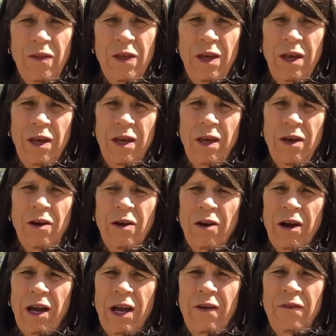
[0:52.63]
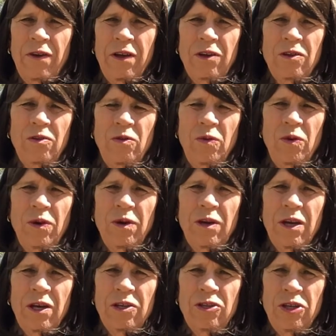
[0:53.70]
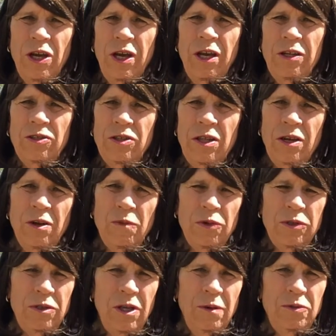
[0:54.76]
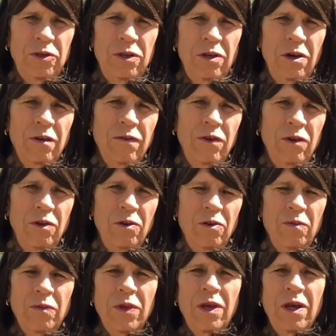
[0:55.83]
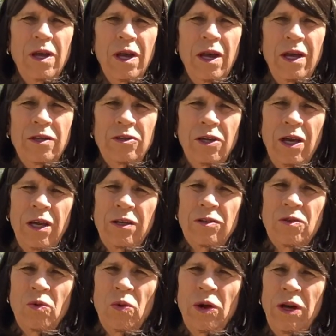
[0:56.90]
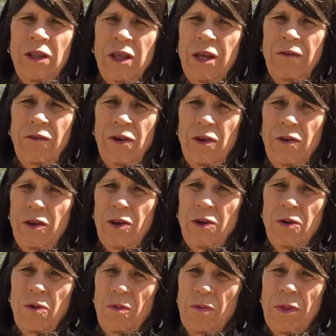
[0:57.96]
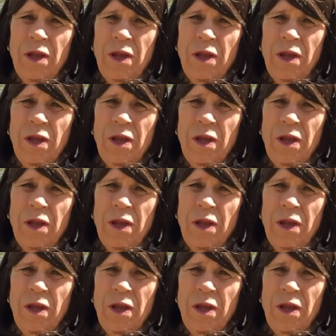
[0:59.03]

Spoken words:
They are having to change their perception of you and change the way they view you